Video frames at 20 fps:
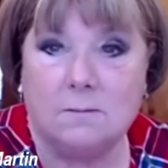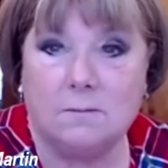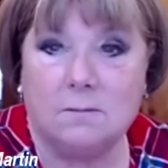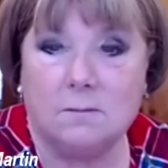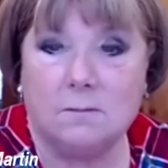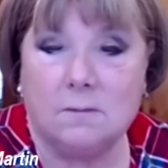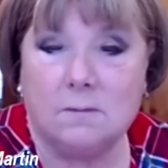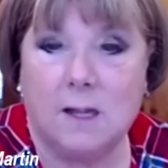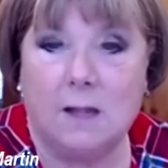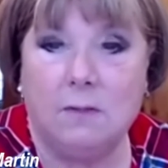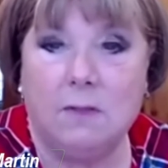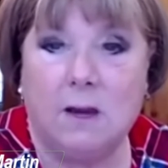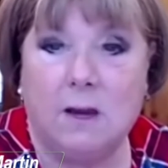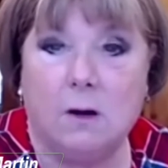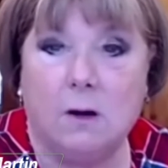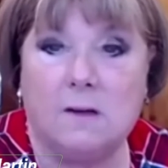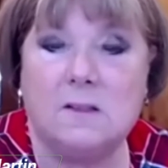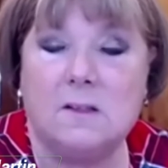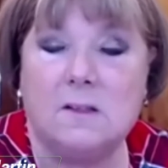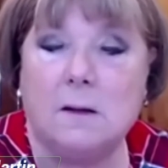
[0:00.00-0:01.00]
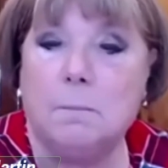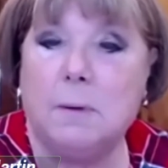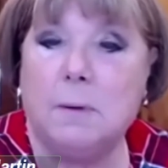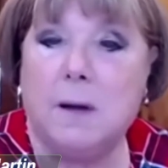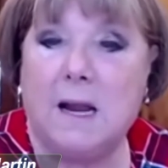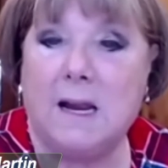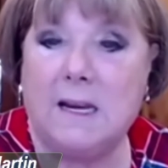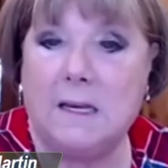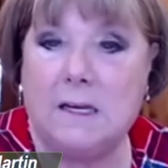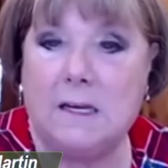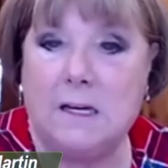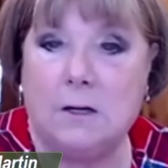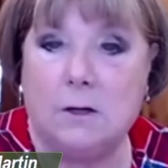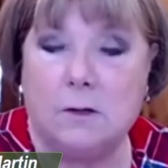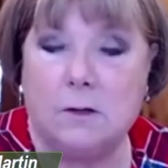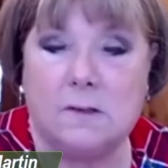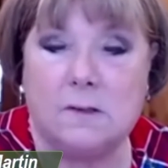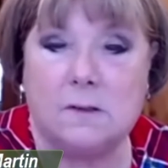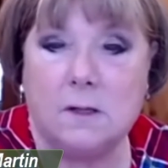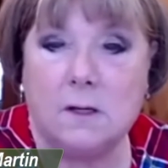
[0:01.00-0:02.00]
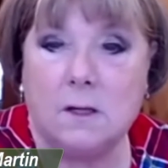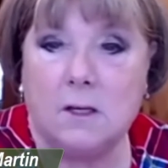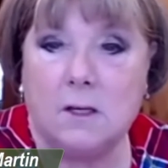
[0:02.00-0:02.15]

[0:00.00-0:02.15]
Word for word: And there are some pioneers,